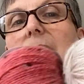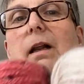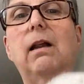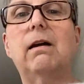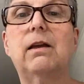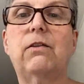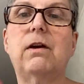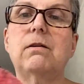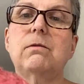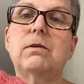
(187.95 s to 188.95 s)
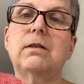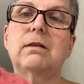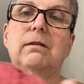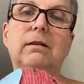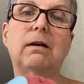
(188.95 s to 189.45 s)
I like those.
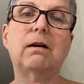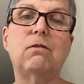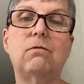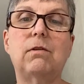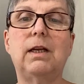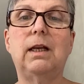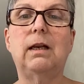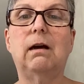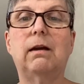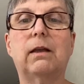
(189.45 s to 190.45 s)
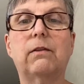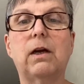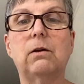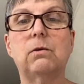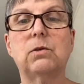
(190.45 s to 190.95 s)
I really like
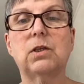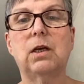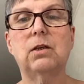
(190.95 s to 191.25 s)
those.